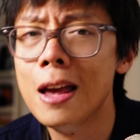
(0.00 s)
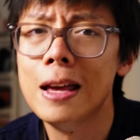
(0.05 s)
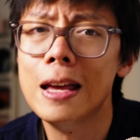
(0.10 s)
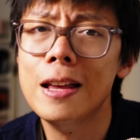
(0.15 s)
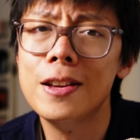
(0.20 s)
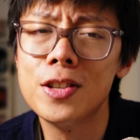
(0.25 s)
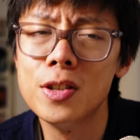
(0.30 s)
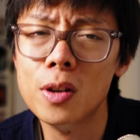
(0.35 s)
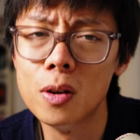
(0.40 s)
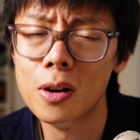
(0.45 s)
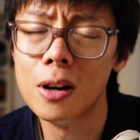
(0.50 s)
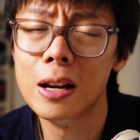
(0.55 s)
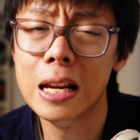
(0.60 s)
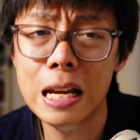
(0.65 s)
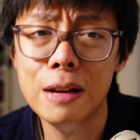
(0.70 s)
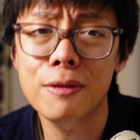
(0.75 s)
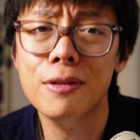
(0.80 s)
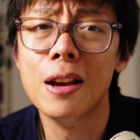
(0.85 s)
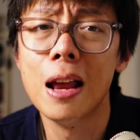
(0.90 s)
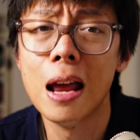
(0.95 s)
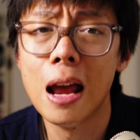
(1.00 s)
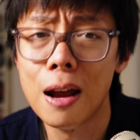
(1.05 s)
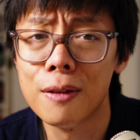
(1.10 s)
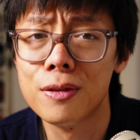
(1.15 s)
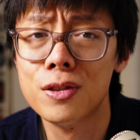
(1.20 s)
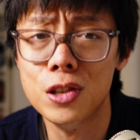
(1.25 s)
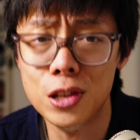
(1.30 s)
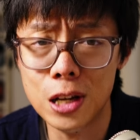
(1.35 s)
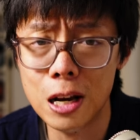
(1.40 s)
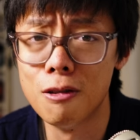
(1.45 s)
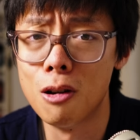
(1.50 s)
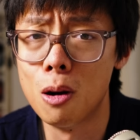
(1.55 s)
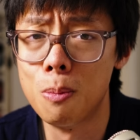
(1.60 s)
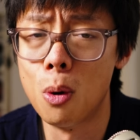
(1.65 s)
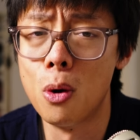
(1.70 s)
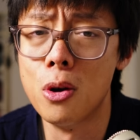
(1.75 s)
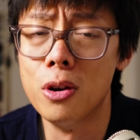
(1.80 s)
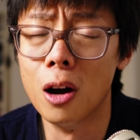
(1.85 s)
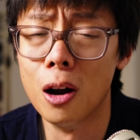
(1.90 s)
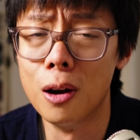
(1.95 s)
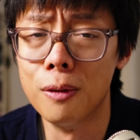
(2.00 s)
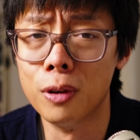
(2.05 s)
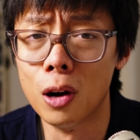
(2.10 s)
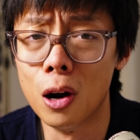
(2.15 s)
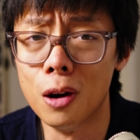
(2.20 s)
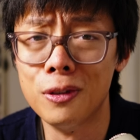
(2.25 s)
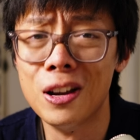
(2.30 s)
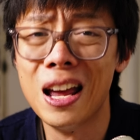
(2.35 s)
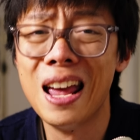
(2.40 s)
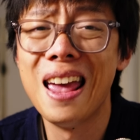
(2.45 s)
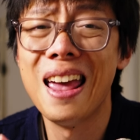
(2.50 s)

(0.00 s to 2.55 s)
It's not even F0.95.